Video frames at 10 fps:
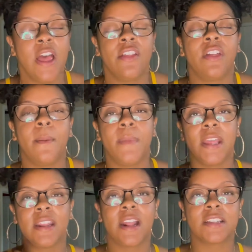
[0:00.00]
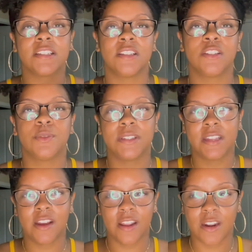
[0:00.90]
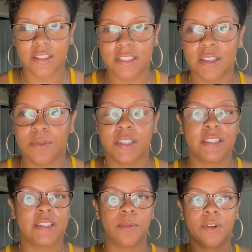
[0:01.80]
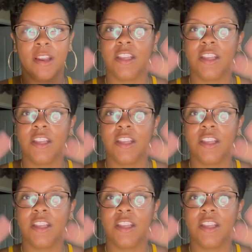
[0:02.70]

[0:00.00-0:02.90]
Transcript: The minute I took the twist down and attempted to separate,